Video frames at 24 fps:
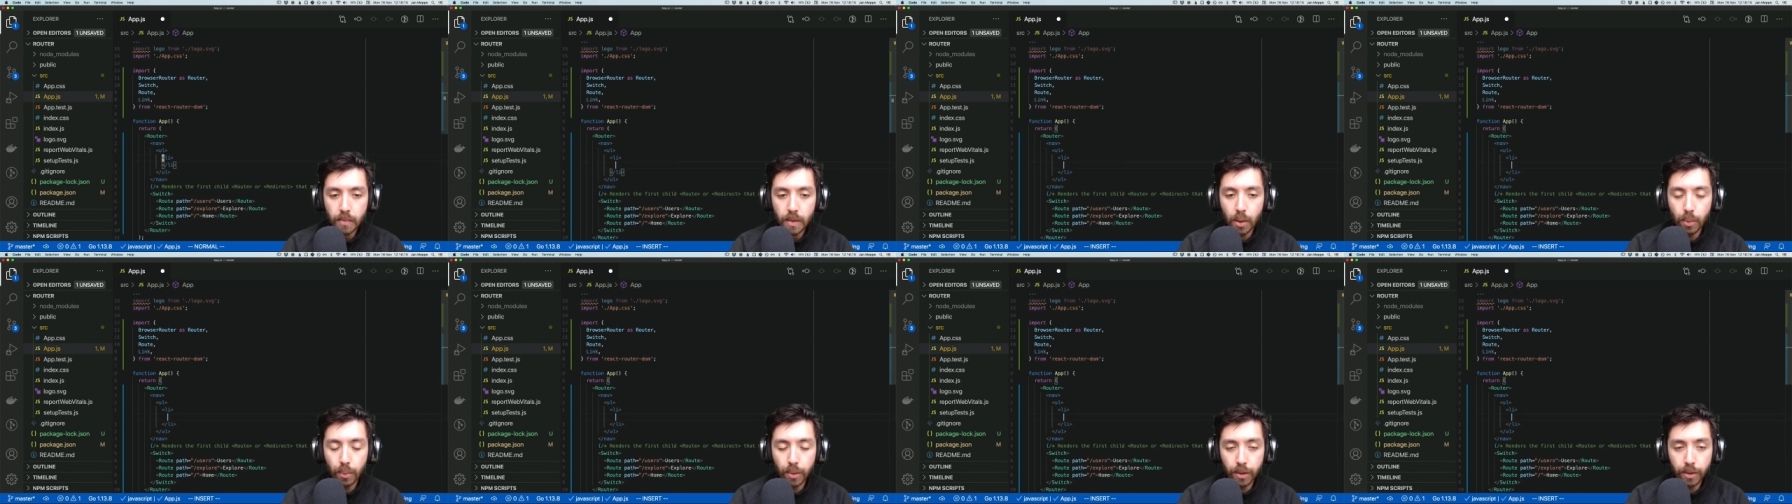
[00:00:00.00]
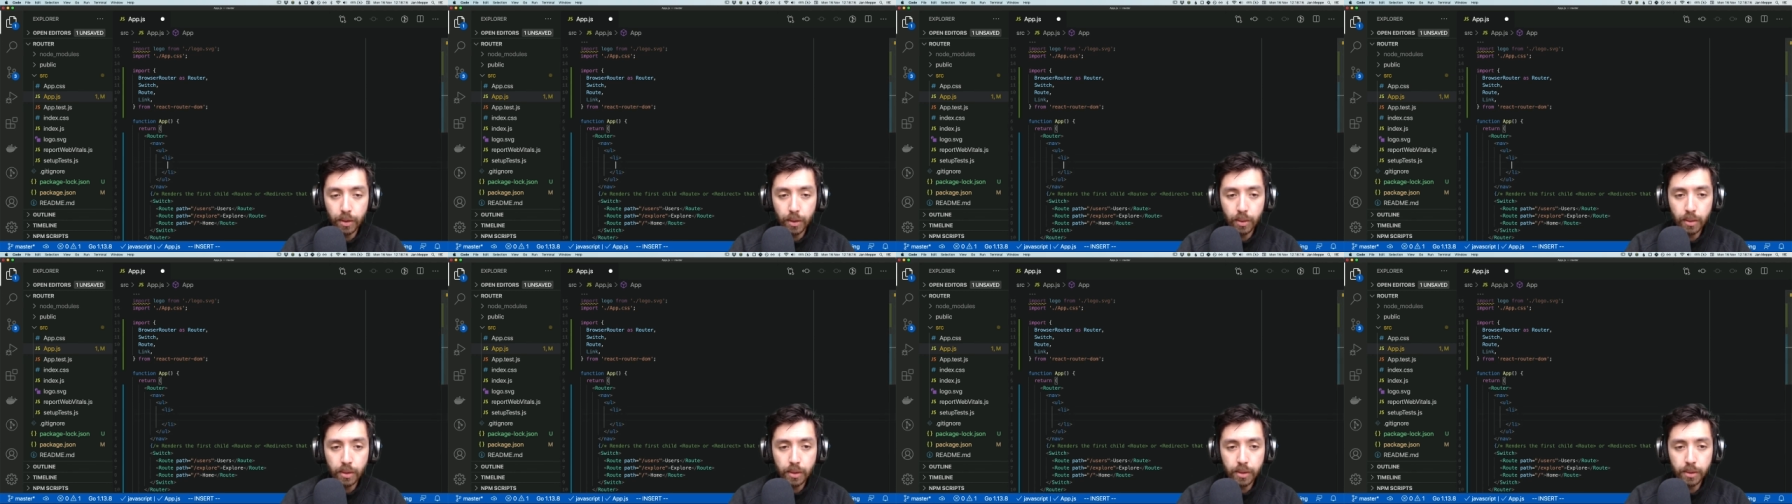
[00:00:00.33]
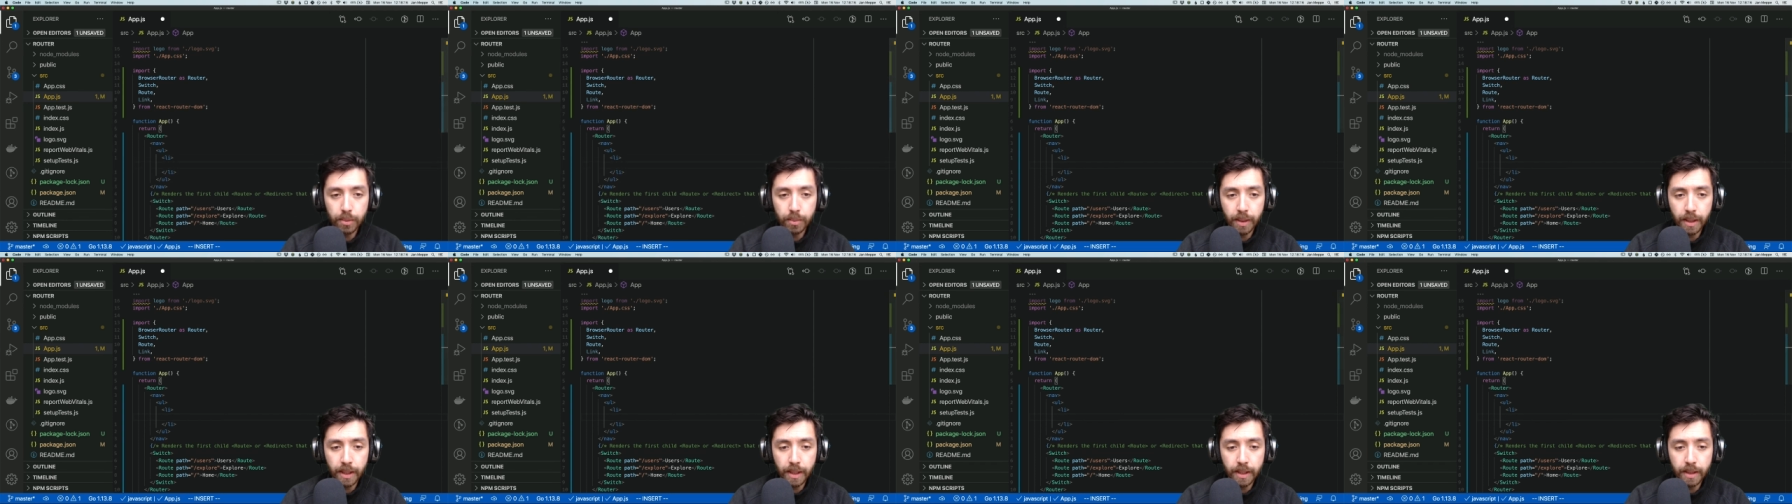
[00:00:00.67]
we're going to
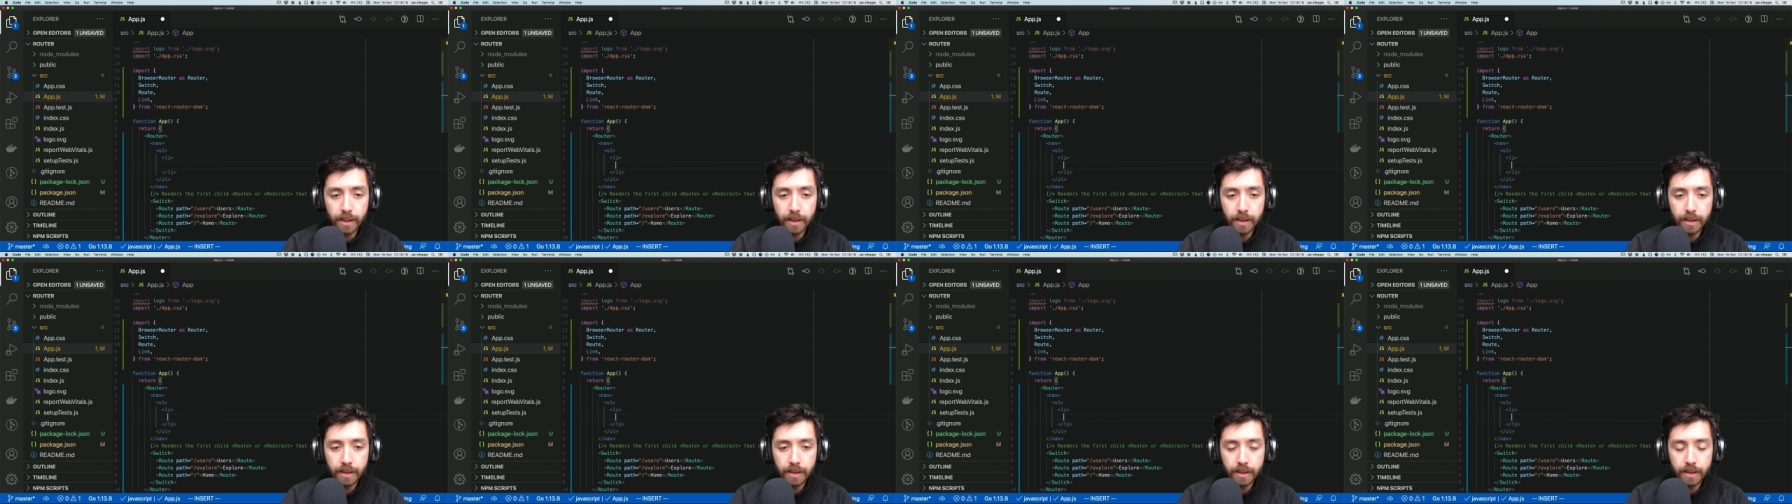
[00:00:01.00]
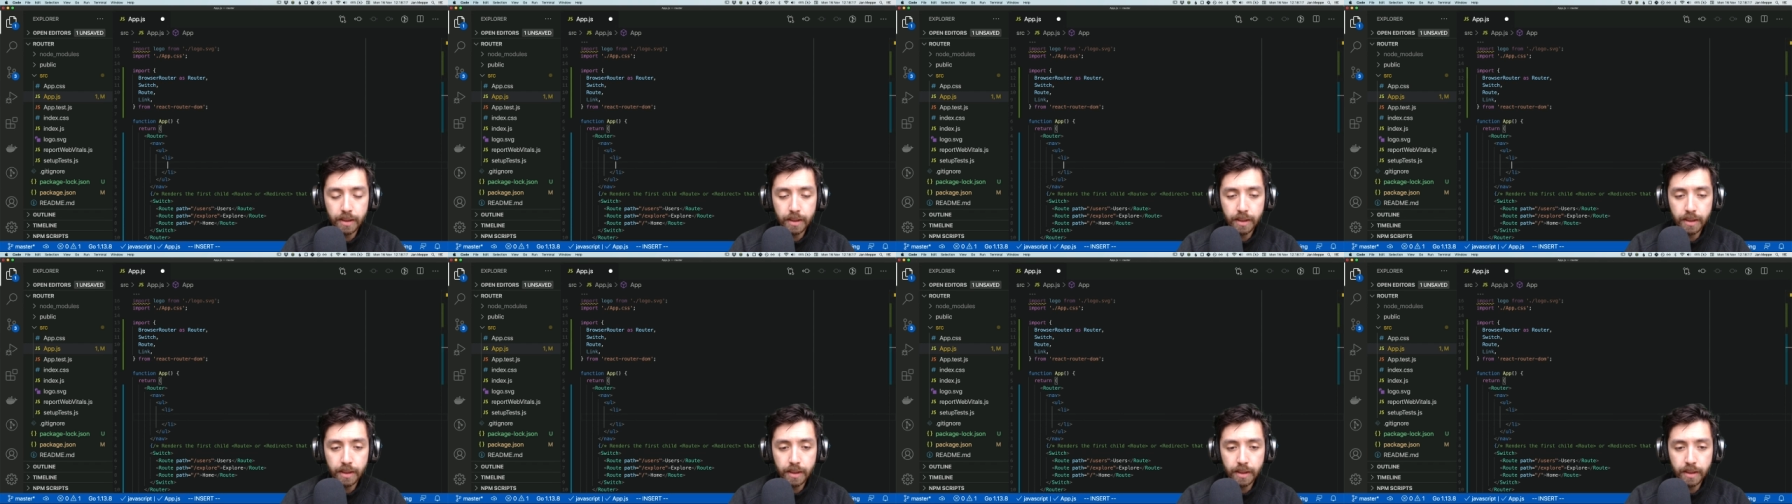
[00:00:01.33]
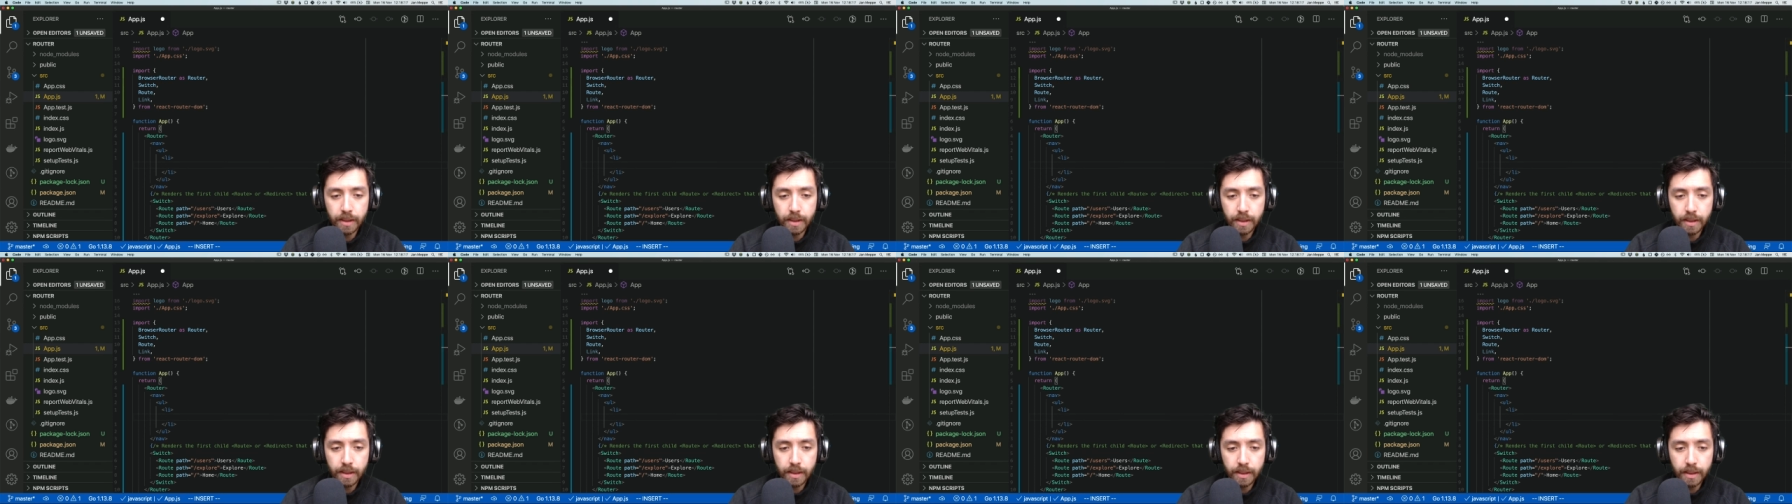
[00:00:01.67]
make
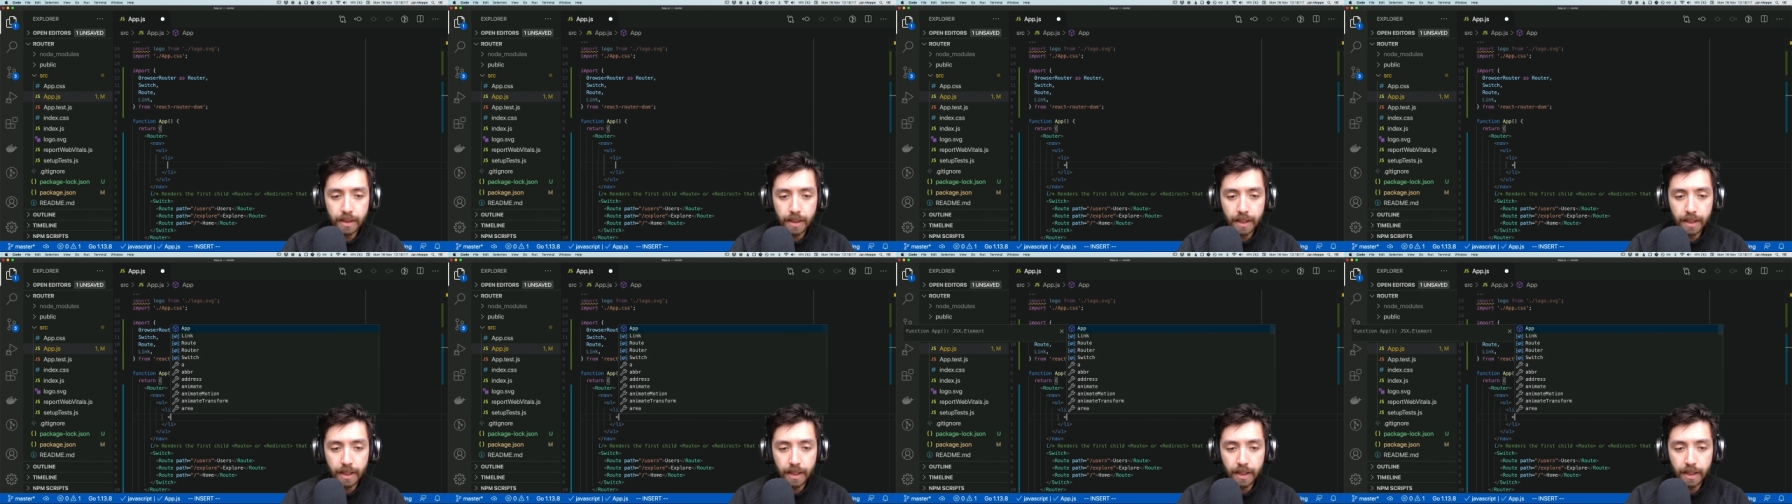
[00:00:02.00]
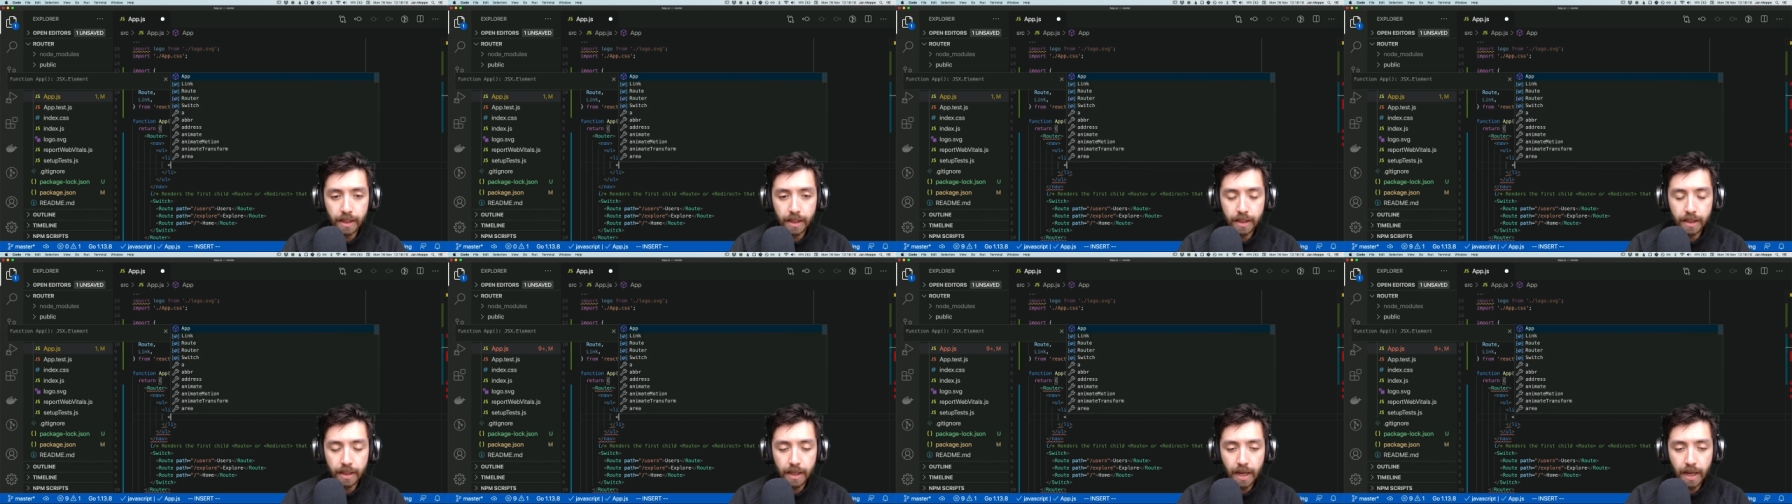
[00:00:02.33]
a